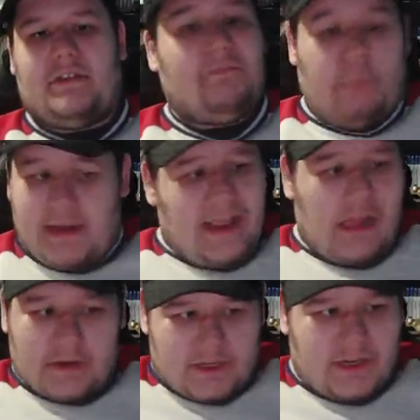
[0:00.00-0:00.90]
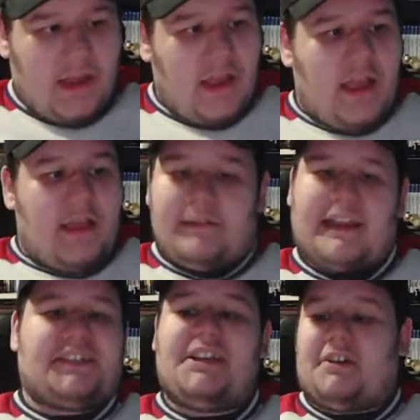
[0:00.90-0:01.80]
If Brendan Gallagher
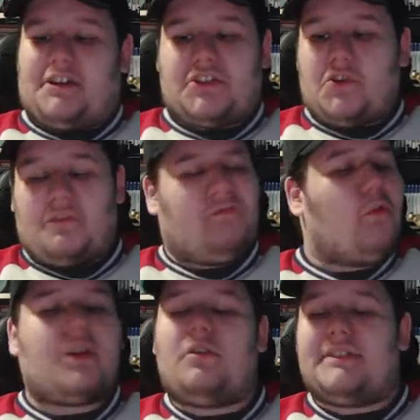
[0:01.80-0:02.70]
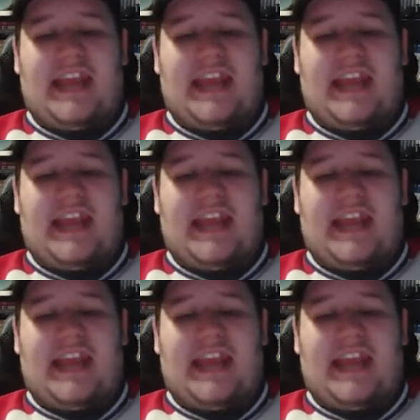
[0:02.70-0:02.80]
next year could score 40 goals,